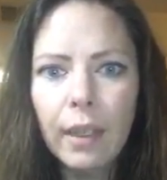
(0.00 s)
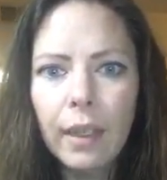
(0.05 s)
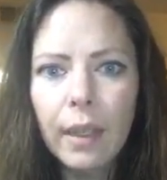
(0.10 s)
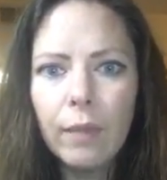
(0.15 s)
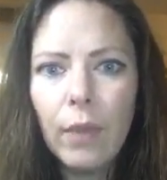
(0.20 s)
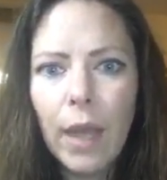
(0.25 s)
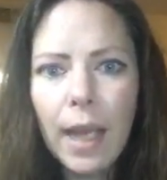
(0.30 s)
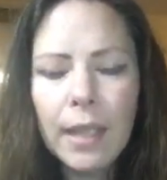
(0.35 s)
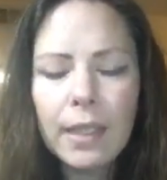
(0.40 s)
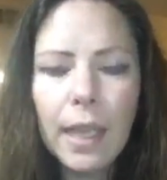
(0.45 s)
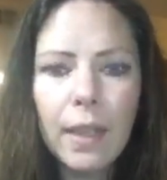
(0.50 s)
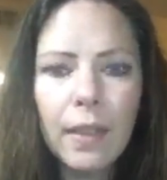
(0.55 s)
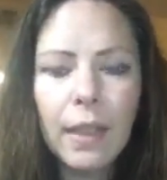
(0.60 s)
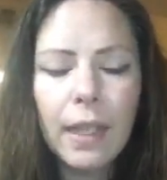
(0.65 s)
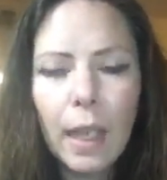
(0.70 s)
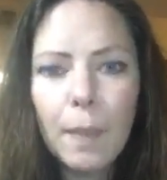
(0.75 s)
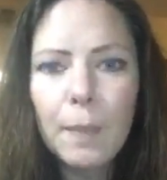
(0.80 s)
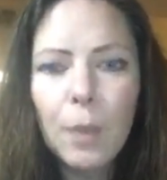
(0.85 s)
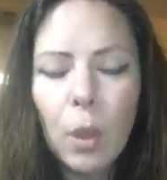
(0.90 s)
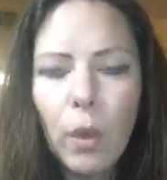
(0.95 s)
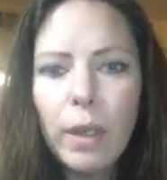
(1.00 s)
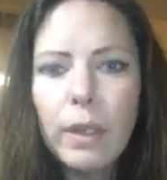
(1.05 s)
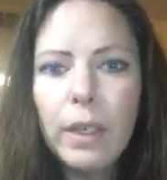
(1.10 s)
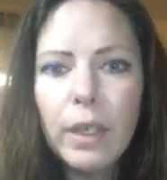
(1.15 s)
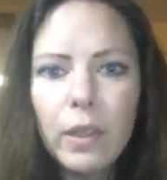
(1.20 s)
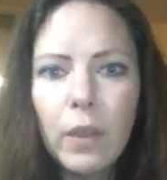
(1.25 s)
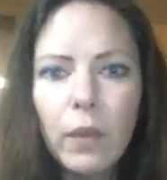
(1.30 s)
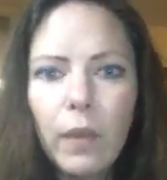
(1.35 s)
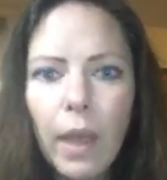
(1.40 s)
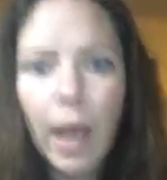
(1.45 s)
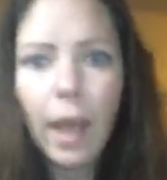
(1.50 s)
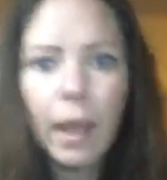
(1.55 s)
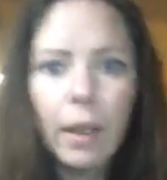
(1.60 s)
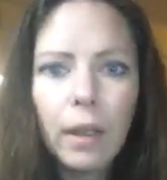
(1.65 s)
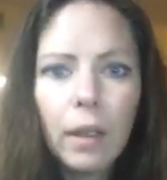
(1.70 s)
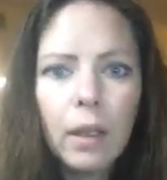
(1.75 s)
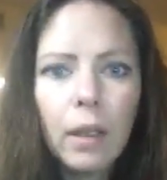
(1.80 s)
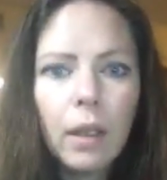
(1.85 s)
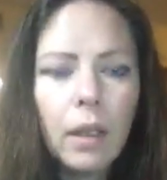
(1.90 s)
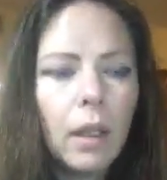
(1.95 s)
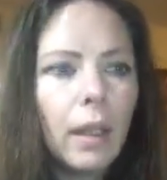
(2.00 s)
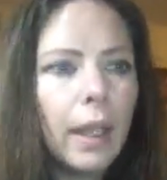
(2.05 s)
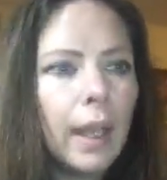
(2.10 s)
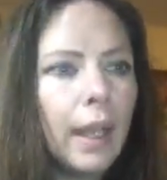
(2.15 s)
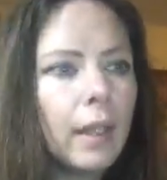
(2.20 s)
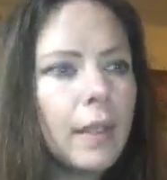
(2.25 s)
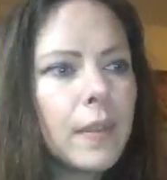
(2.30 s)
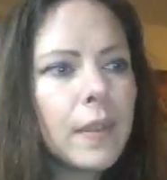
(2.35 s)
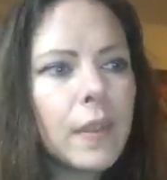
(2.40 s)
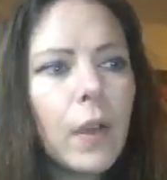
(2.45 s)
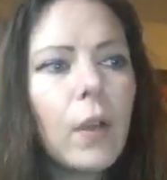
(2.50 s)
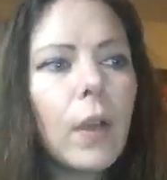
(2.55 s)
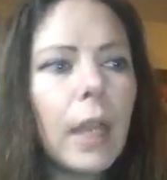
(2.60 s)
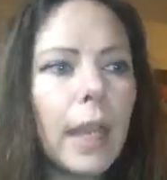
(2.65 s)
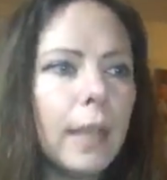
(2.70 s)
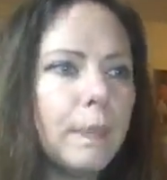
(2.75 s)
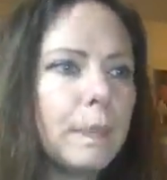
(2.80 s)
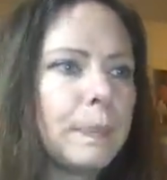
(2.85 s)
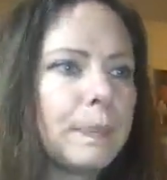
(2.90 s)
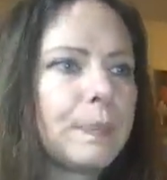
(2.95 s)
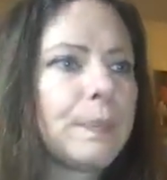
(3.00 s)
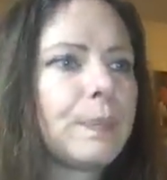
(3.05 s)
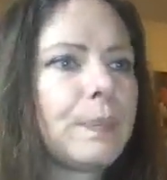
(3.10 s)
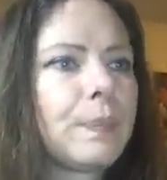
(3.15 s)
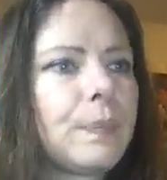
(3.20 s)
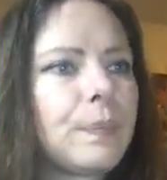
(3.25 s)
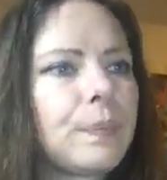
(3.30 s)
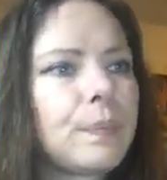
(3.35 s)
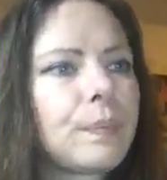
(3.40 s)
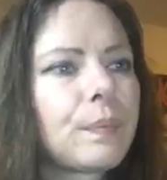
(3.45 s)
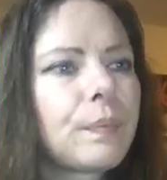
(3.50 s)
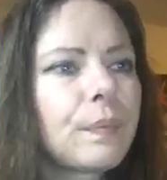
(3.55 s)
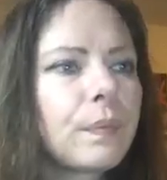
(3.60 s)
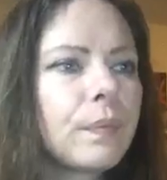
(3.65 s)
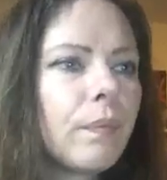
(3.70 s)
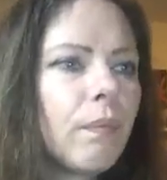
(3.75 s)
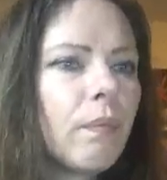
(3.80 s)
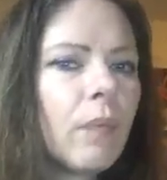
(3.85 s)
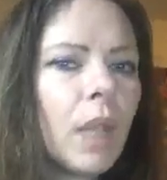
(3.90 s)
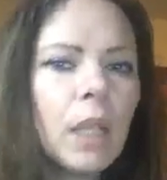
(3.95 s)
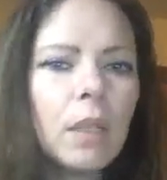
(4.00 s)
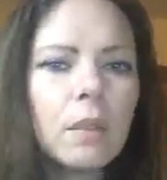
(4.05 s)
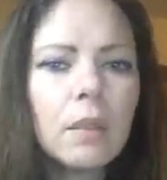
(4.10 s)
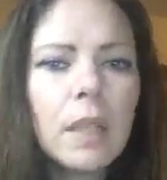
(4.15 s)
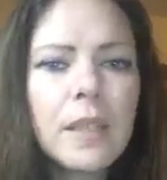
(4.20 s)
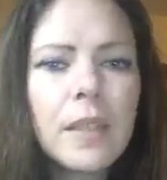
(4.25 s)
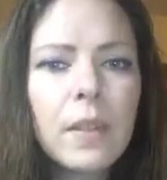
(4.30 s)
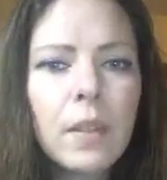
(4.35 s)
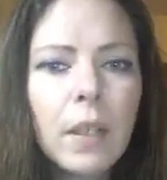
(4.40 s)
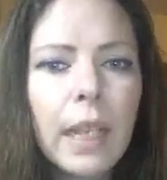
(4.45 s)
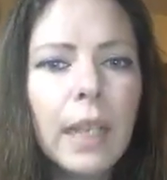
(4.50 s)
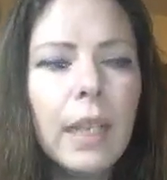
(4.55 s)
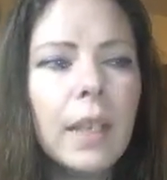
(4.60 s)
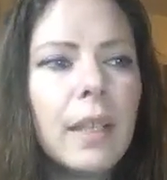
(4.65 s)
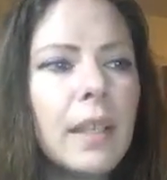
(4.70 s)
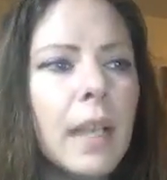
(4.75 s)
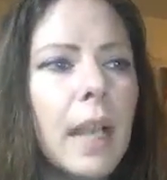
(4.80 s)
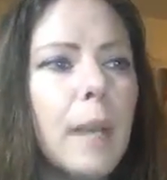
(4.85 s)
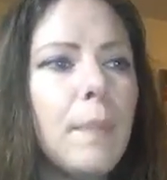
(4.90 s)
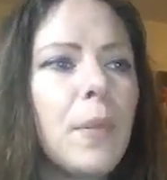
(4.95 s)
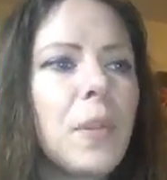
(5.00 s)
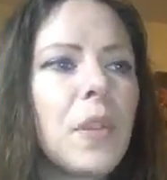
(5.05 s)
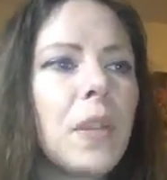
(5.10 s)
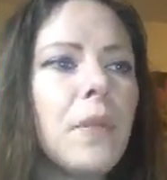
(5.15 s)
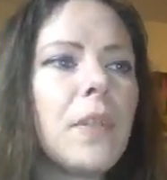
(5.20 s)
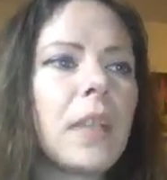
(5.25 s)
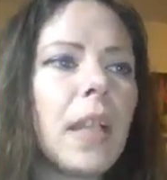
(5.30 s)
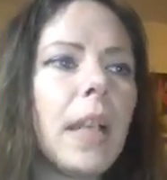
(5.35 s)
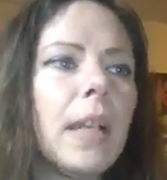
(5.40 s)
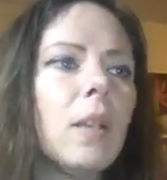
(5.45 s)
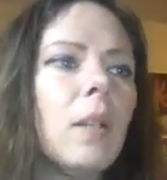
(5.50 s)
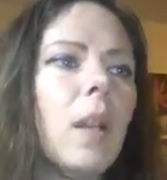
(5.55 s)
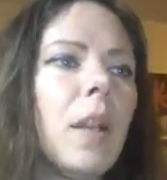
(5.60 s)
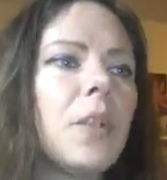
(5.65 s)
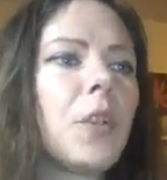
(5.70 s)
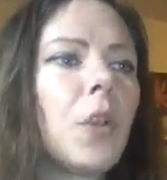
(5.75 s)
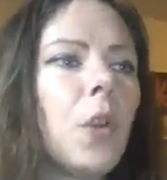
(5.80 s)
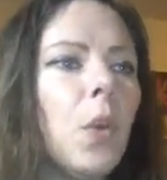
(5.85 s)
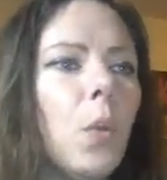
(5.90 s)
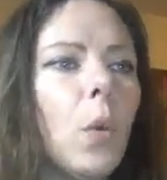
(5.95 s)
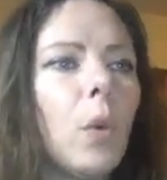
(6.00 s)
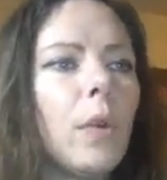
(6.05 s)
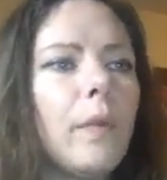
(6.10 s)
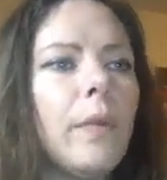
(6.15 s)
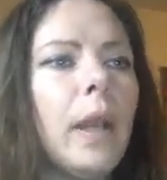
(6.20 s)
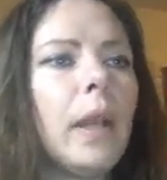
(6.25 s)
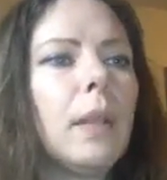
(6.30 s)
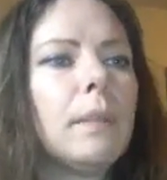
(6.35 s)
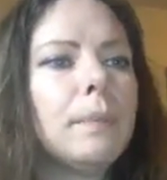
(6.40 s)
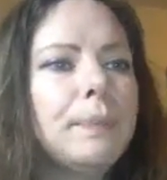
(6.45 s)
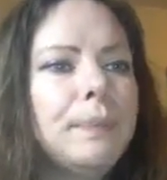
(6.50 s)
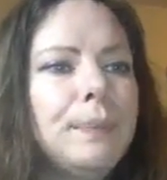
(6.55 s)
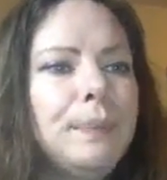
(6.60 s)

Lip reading: In fact, I think I'm going to do that. Okay. Let's look at examples of psychological warfare.